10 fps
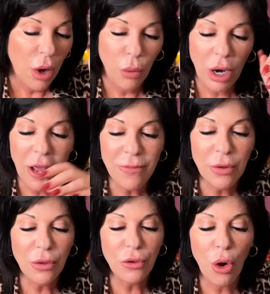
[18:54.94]
What I
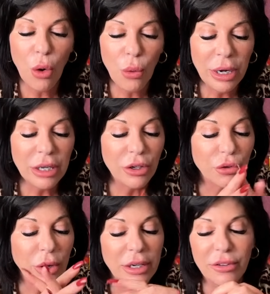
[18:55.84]
feel this whole reading is
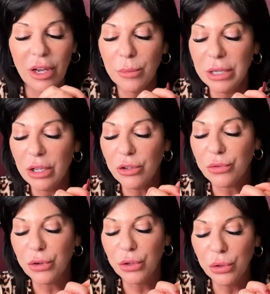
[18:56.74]
trying to tell me is
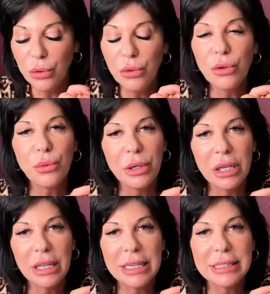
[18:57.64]
for you to
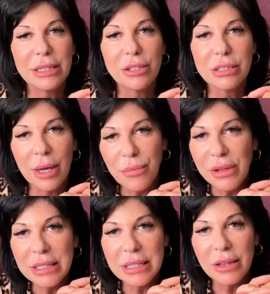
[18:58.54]
realize that there's some
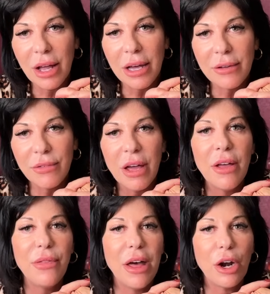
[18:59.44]
things in life
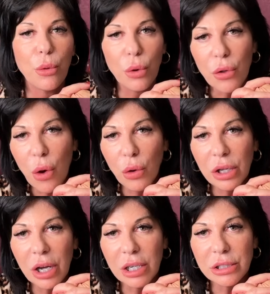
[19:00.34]
that are worth
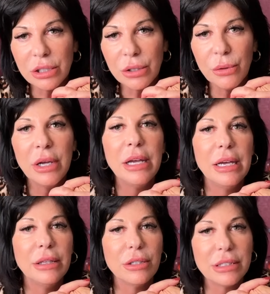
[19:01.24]
holding on to,
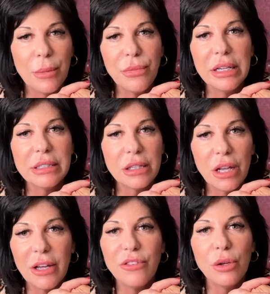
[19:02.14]
and there's some things in
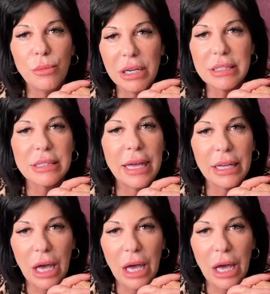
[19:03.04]
life you must let